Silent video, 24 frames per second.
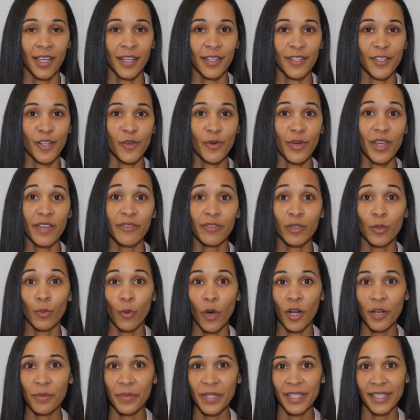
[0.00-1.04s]
So if you
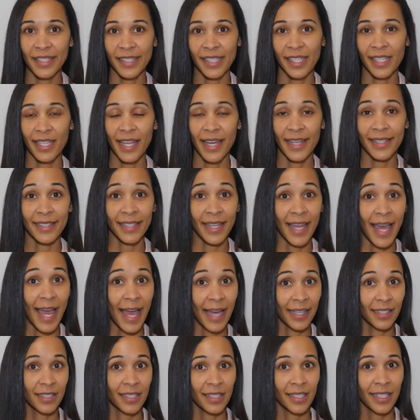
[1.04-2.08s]
want to be seen as an
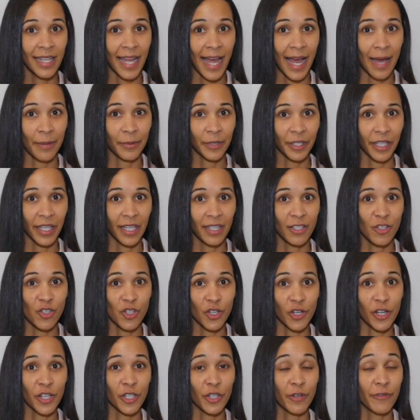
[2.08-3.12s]
excellent applicant
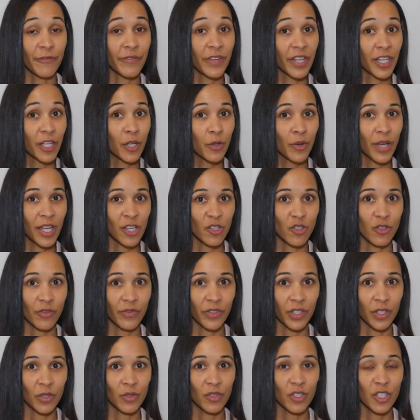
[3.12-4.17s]
during your video
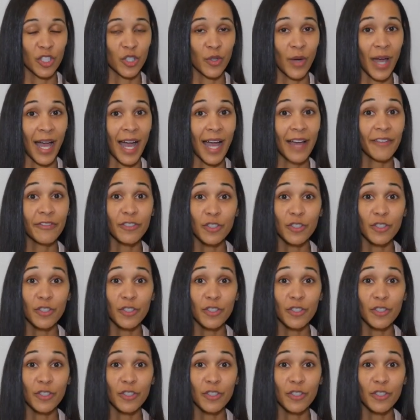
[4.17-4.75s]
interviews, you have